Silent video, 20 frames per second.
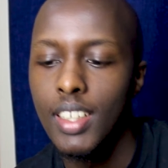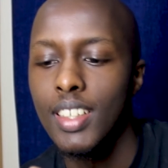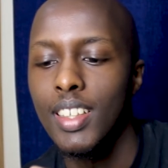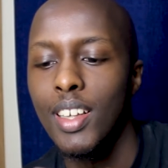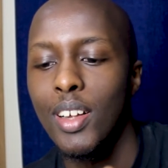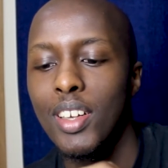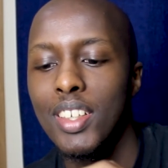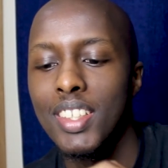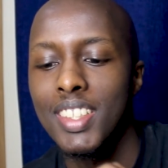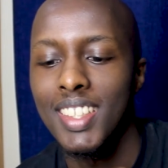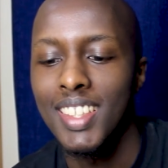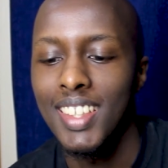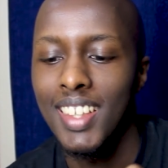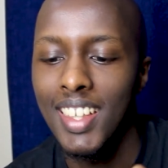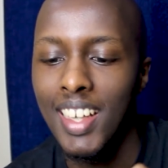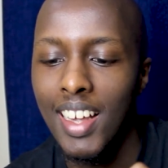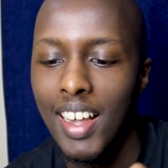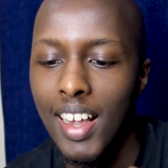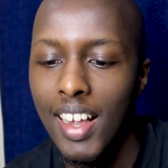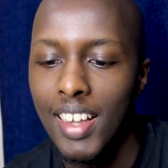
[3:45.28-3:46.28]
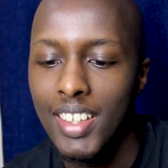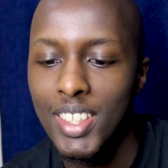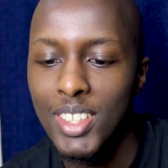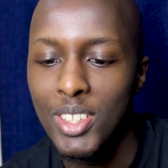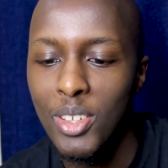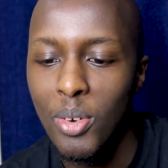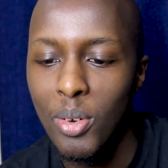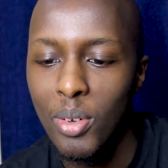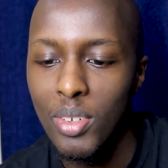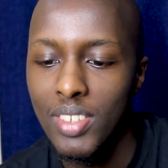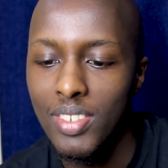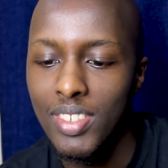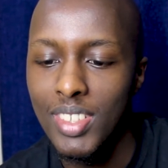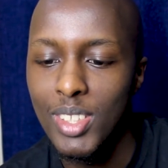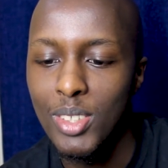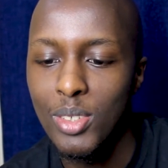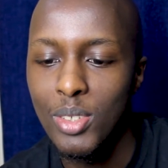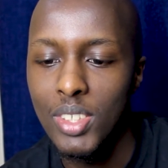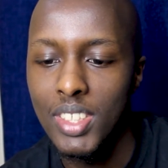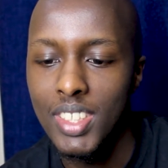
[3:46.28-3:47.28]
Now I'll just go on
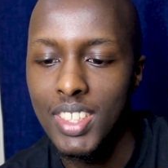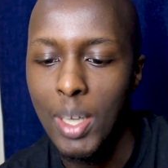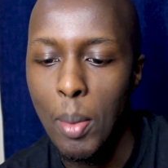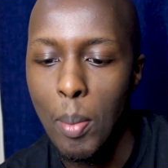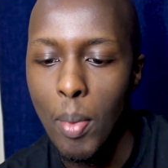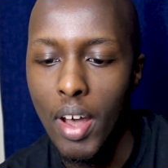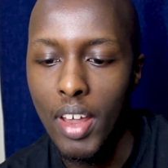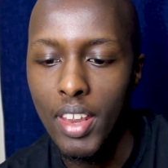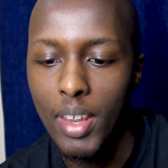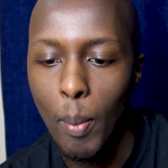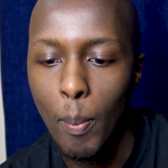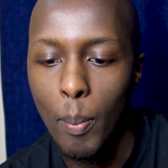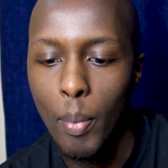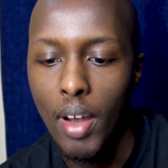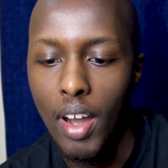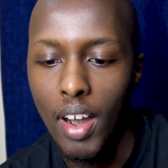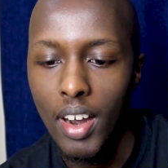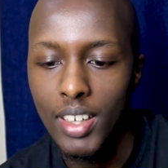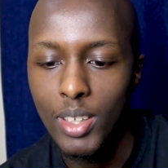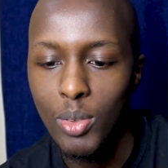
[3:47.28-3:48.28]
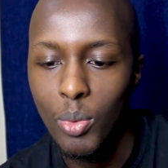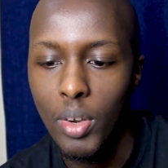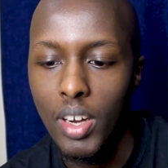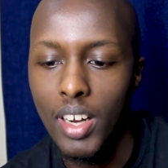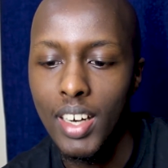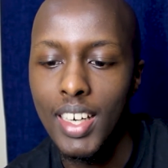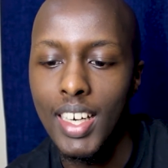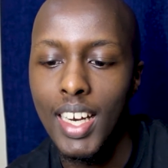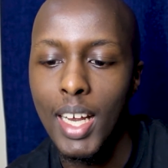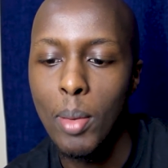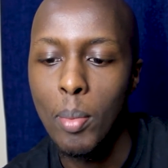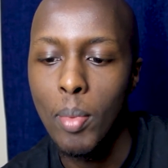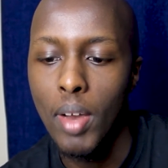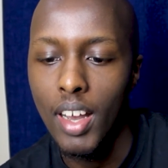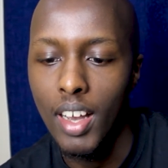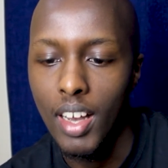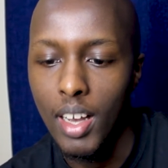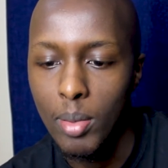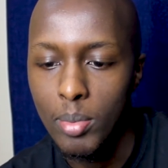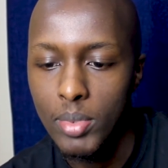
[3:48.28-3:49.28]
to some other part where
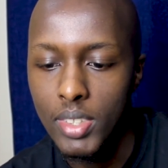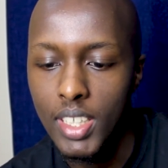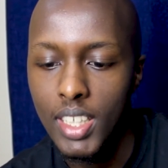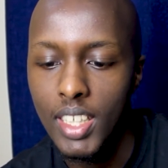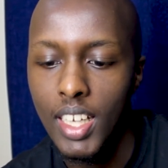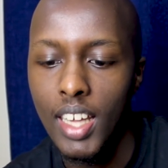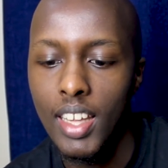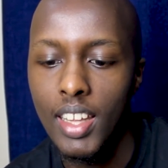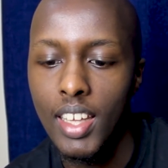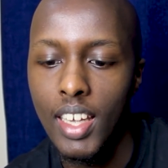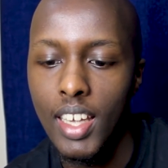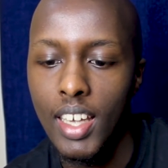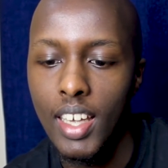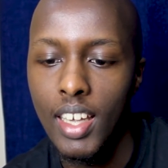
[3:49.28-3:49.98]
Nehemiah comes in and